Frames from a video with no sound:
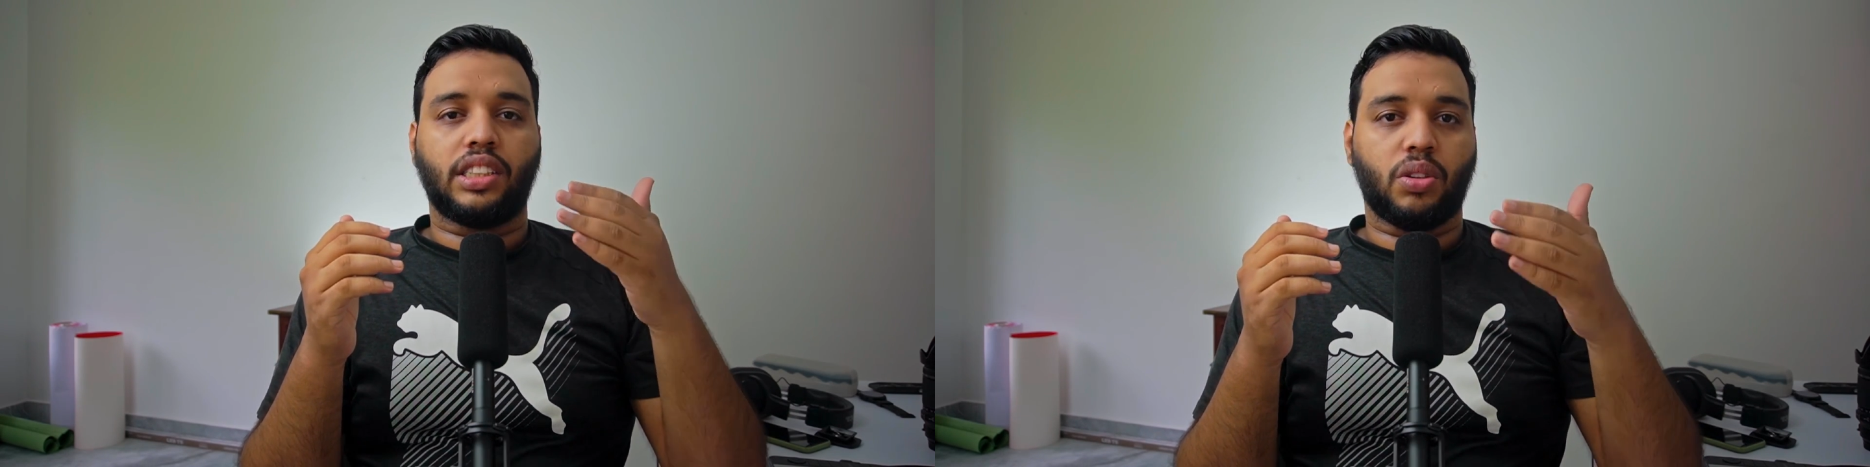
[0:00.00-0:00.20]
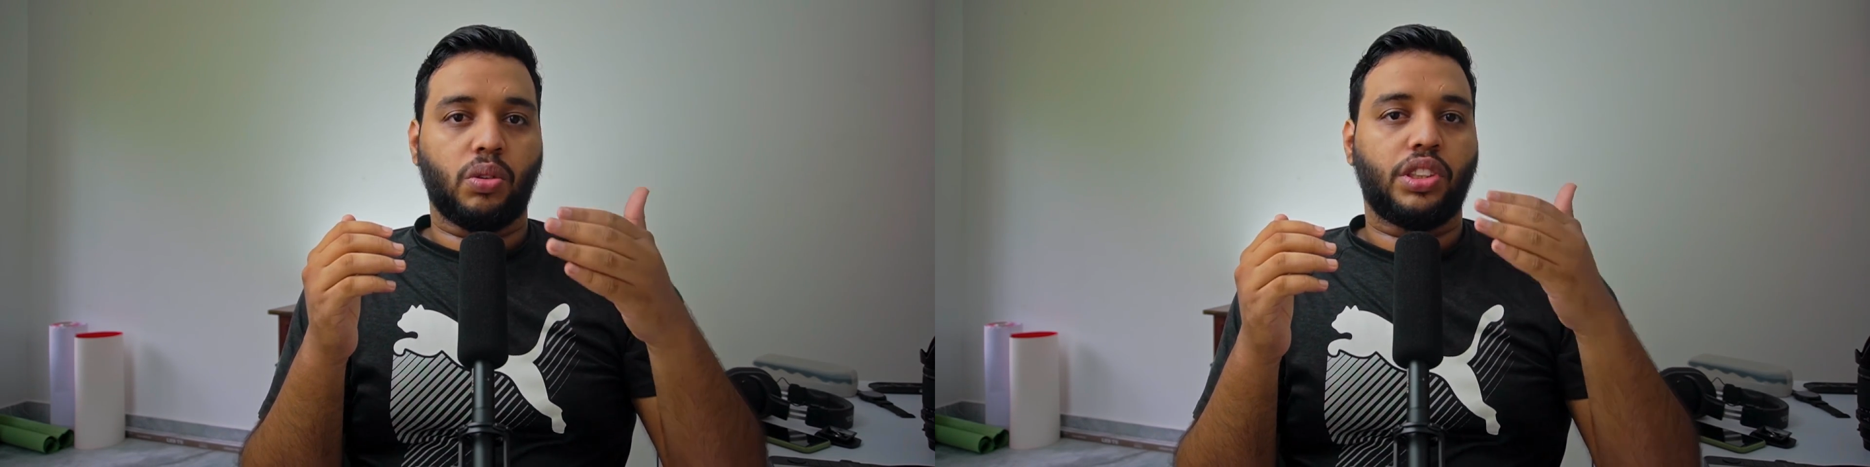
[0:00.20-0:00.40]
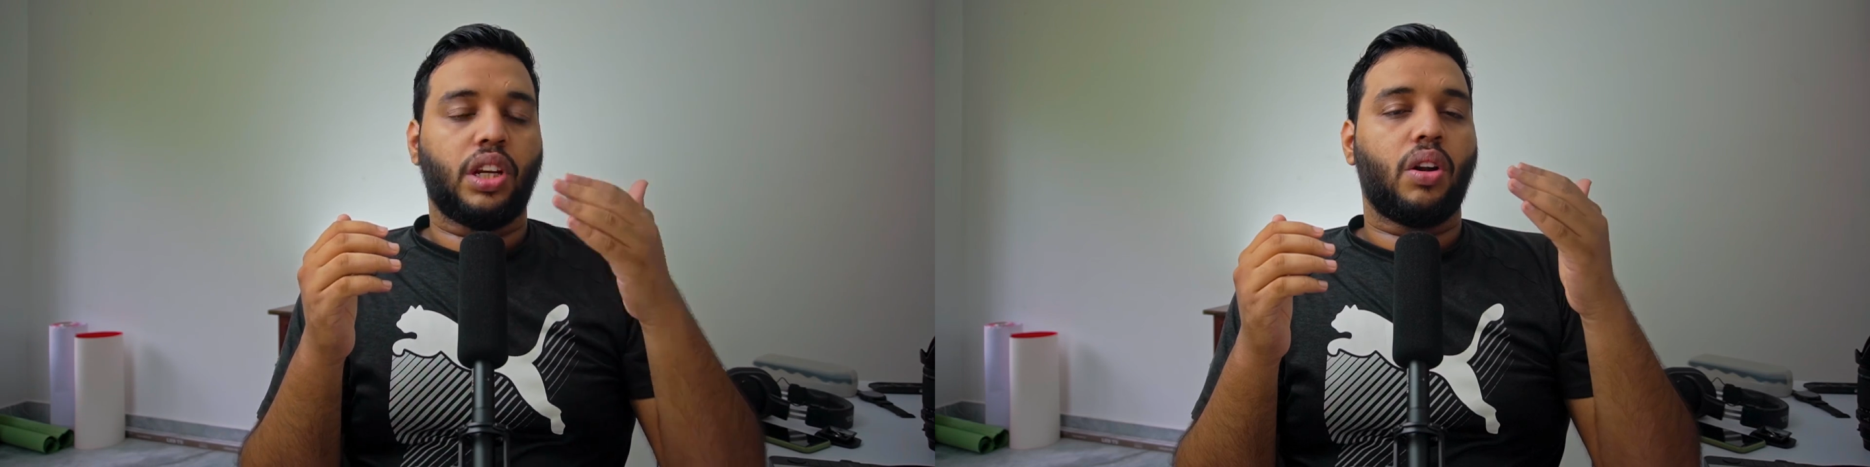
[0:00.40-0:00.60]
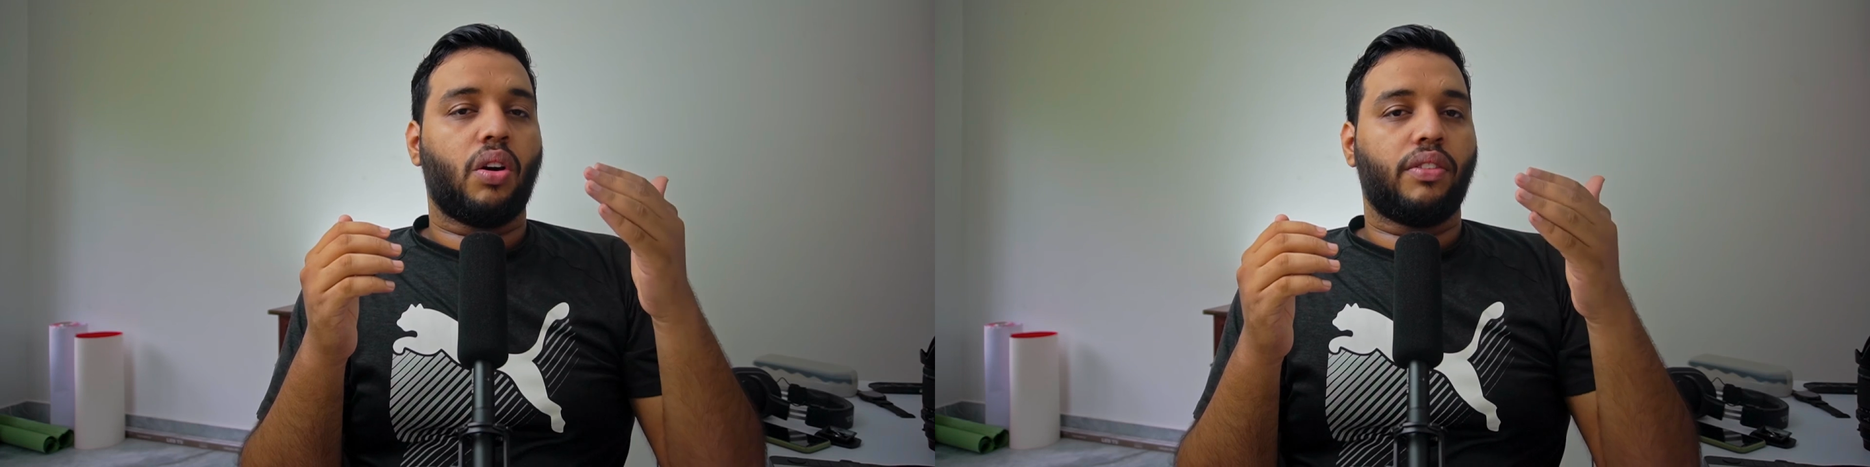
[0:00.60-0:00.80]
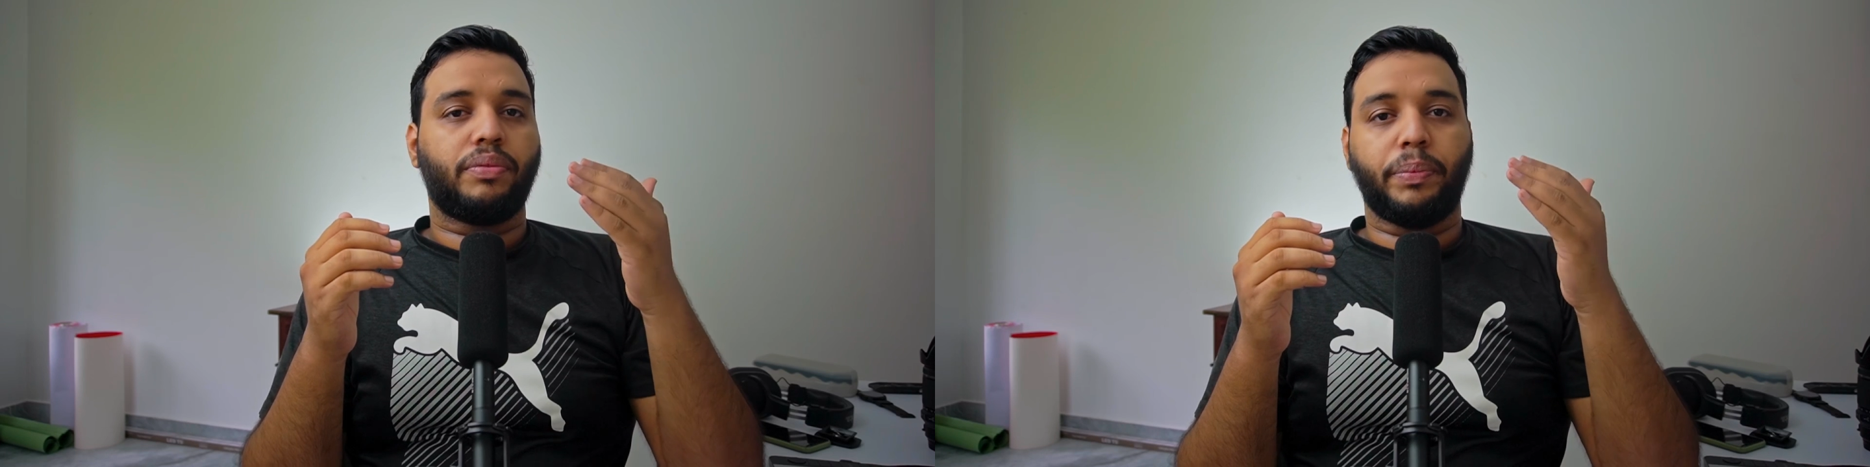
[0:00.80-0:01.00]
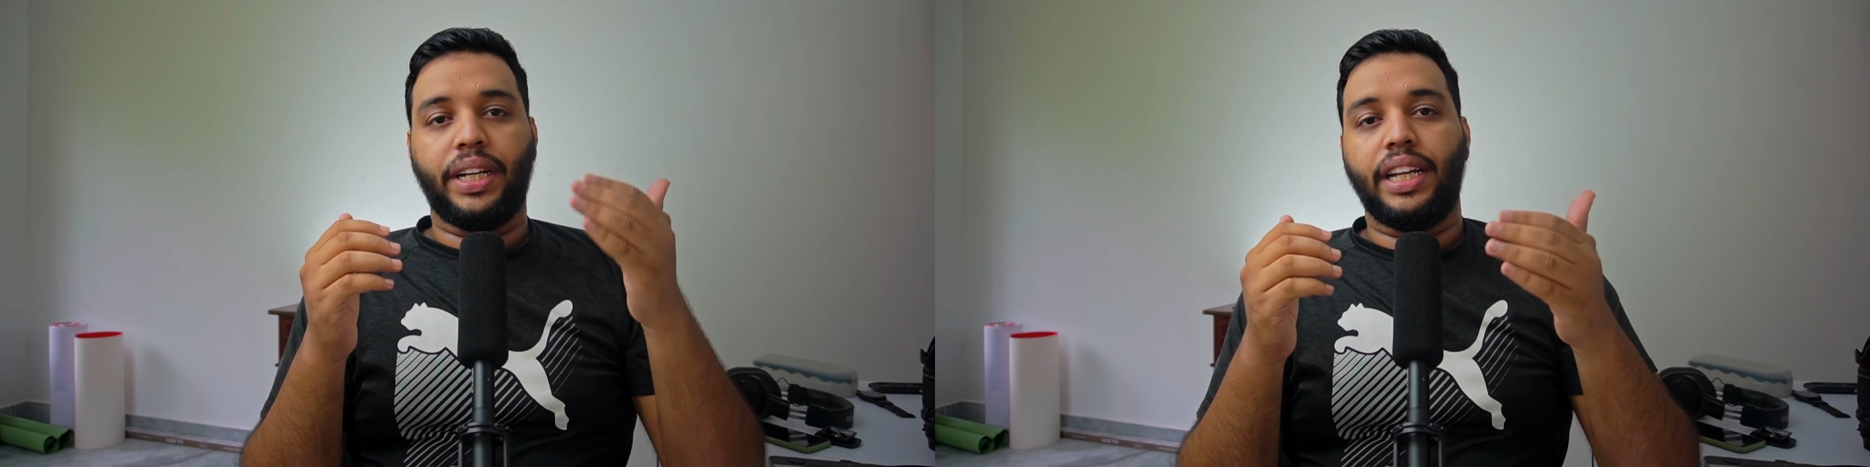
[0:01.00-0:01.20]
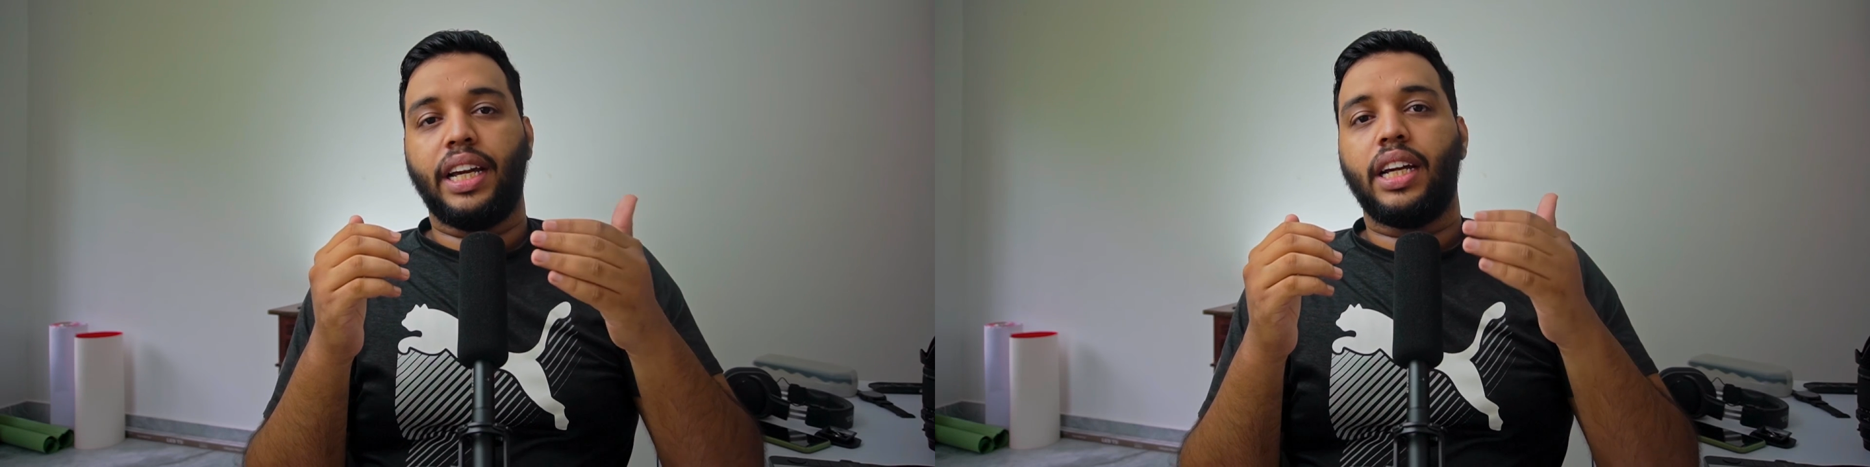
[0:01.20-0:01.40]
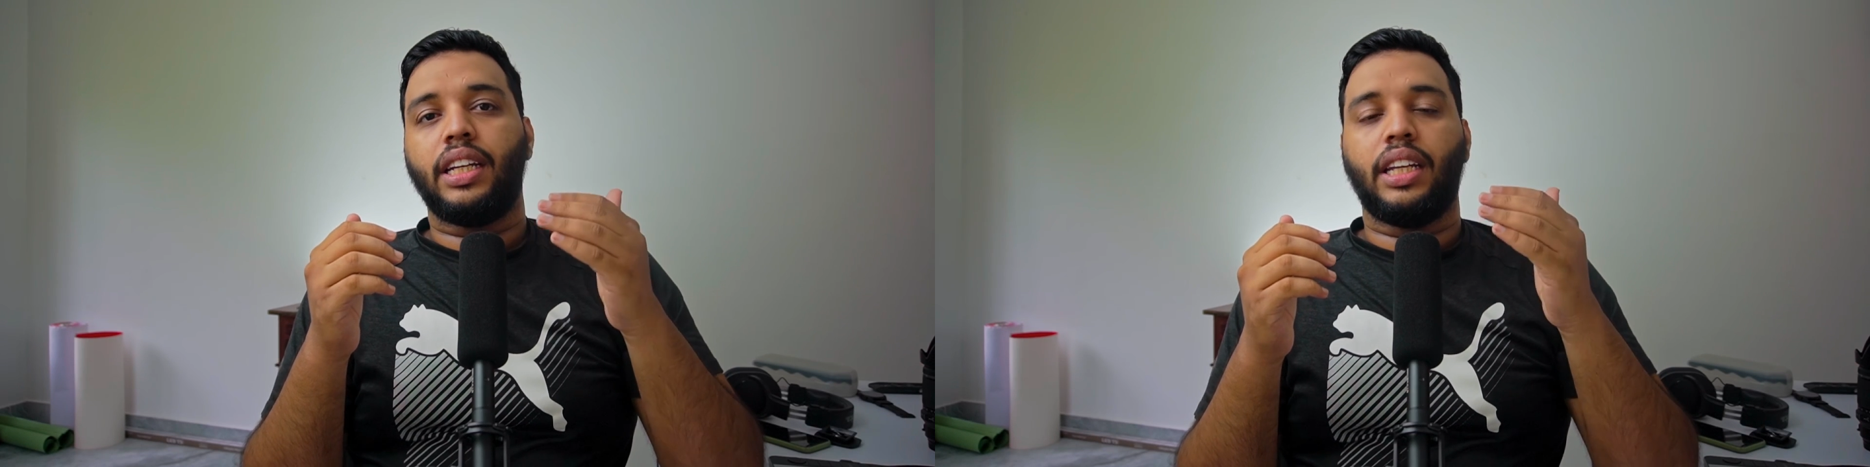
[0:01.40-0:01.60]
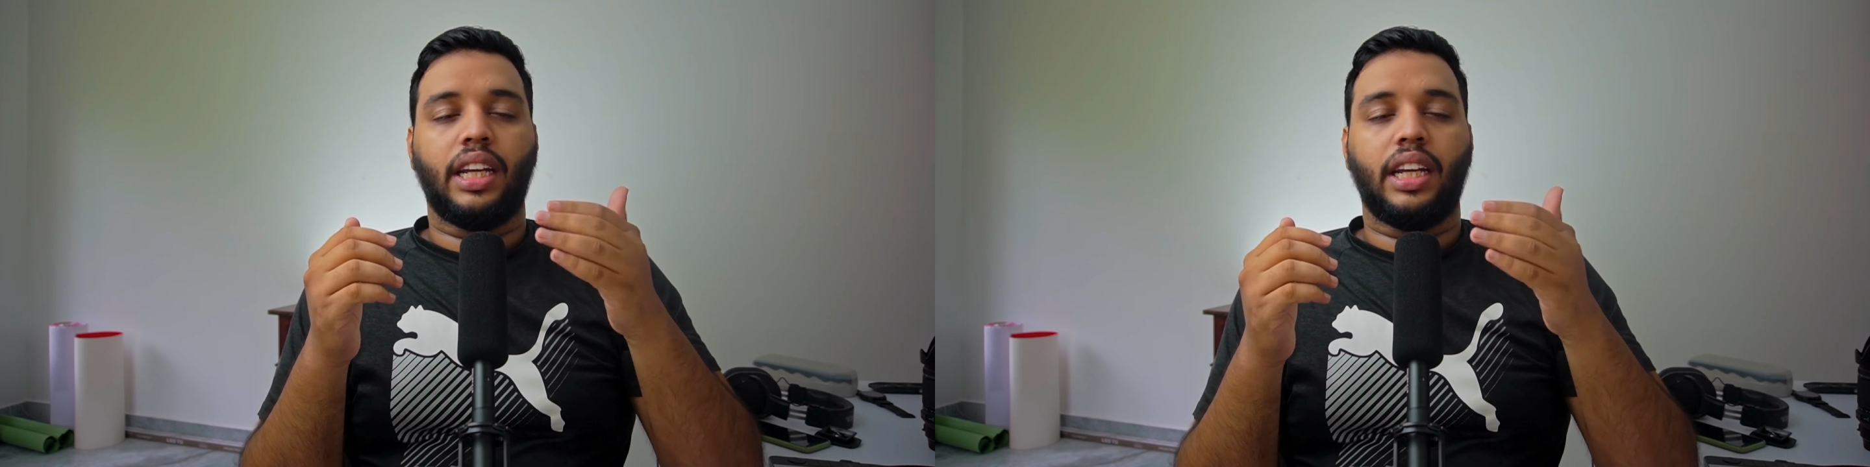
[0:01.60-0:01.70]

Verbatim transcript: resolution of media